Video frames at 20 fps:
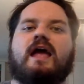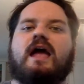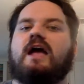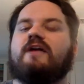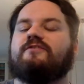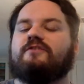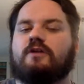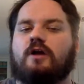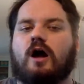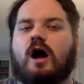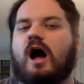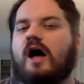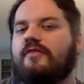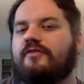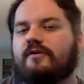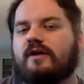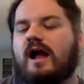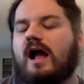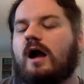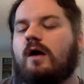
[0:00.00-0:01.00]
as an
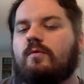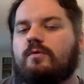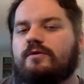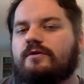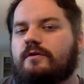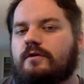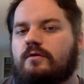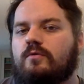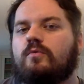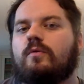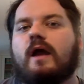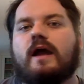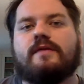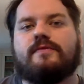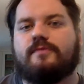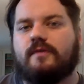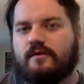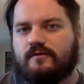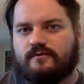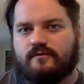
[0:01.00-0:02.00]
author, how would you
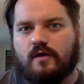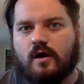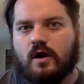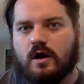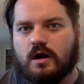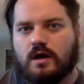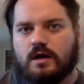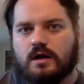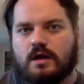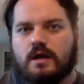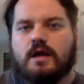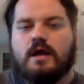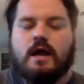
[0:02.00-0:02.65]
write this arc?